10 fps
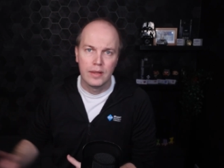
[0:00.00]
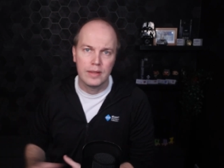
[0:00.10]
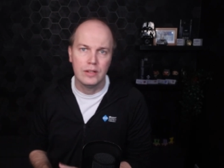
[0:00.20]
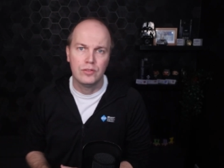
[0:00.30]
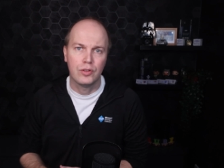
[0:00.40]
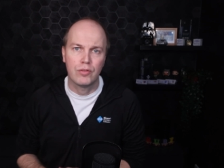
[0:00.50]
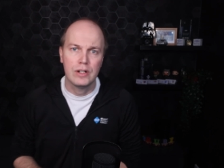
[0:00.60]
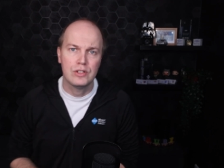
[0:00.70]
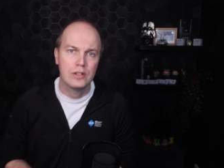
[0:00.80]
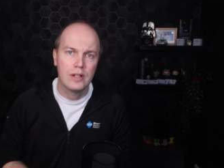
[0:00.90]
the
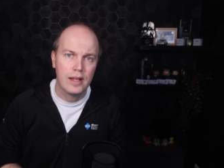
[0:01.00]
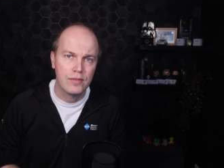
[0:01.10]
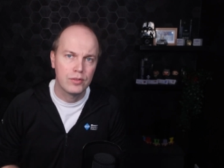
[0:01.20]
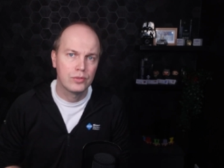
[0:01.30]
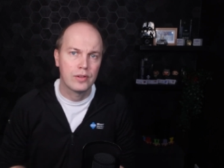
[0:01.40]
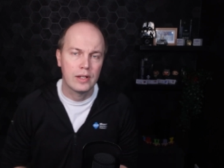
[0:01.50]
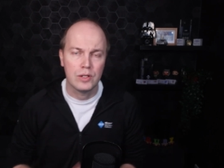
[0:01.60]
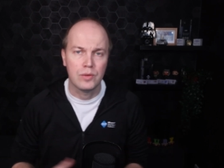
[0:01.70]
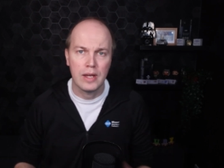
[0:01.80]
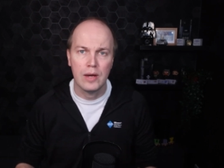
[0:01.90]
integration levels that
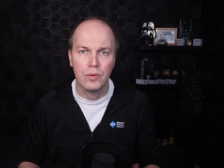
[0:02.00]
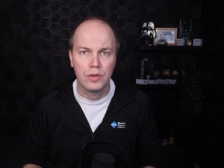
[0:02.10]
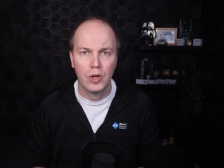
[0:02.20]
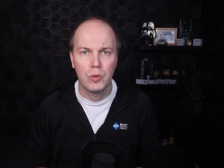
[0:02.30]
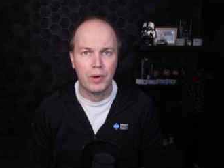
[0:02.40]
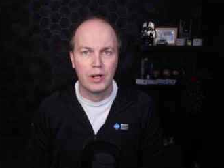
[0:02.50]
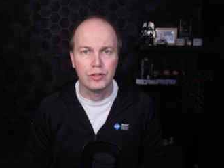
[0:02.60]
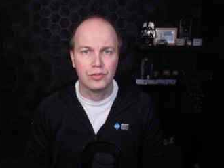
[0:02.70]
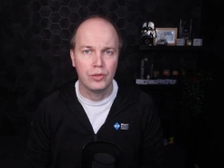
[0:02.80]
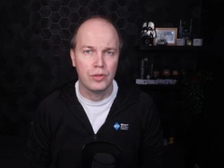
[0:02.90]
you get with Copilot
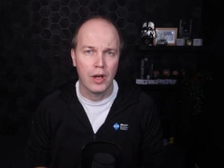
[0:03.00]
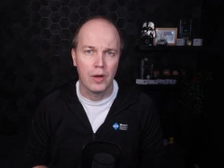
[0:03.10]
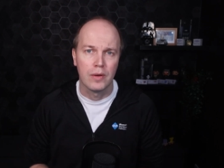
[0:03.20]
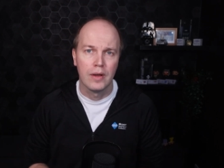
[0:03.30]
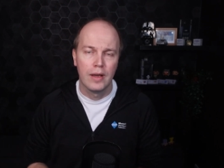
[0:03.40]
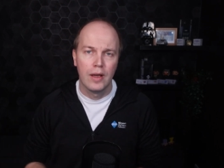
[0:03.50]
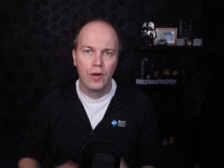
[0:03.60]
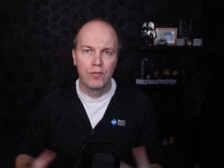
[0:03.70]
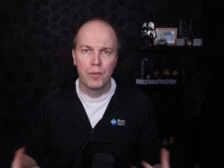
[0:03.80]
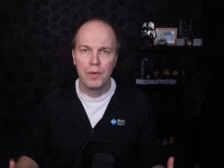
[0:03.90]
Studio.
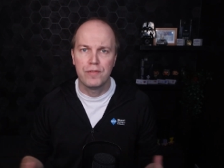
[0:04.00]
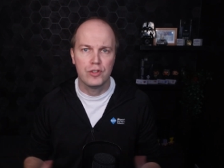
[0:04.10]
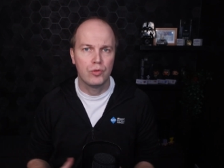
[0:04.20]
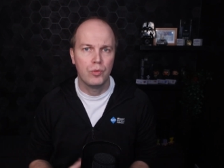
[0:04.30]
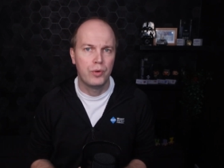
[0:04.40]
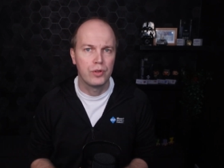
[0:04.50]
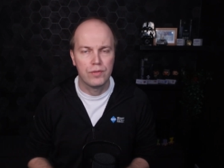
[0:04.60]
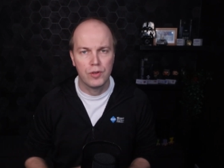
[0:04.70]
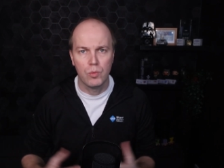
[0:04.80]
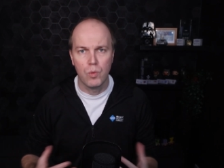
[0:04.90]
From a visual point of
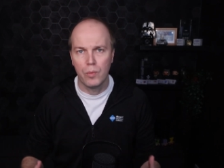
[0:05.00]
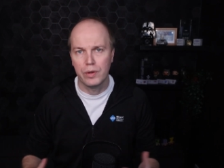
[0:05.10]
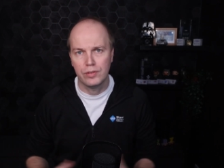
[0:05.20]
view, and what we're